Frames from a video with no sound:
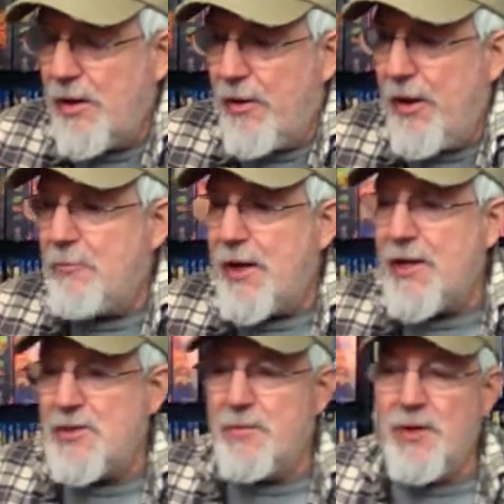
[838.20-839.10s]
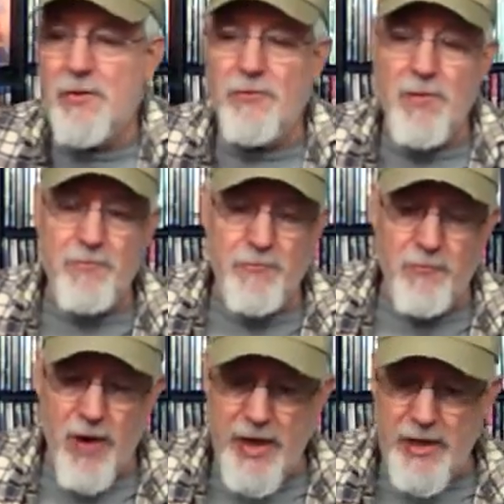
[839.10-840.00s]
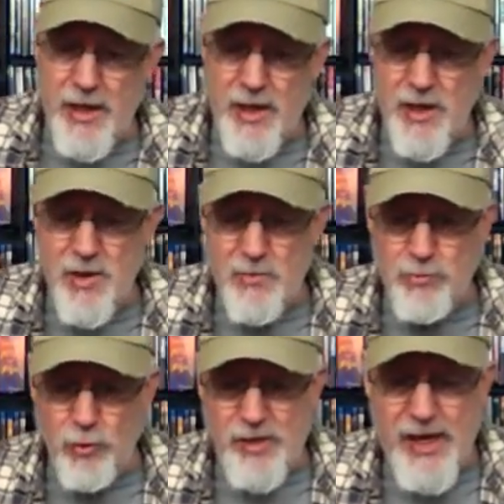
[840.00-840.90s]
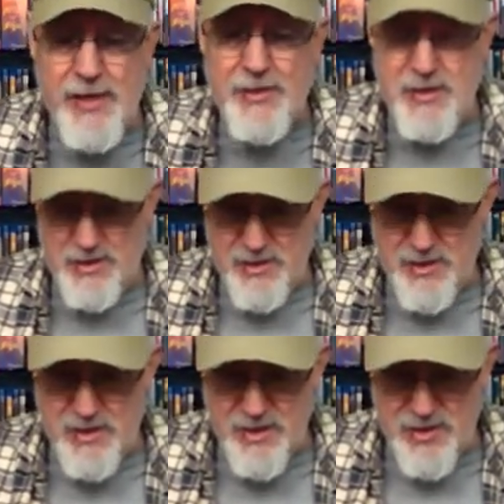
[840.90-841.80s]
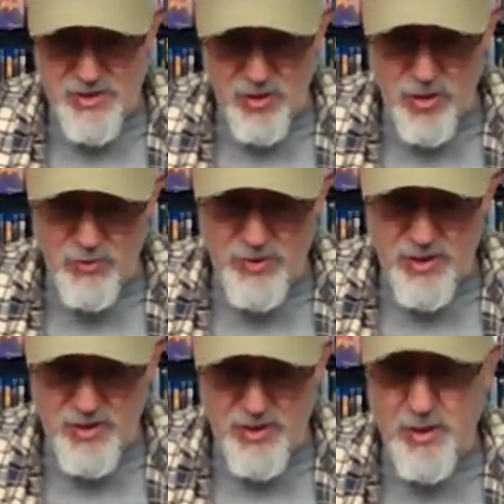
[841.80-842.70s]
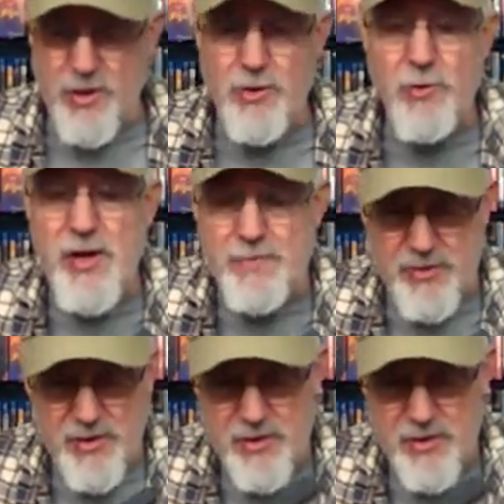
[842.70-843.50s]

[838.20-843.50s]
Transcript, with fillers: Then we got something from Franka Potente called Creep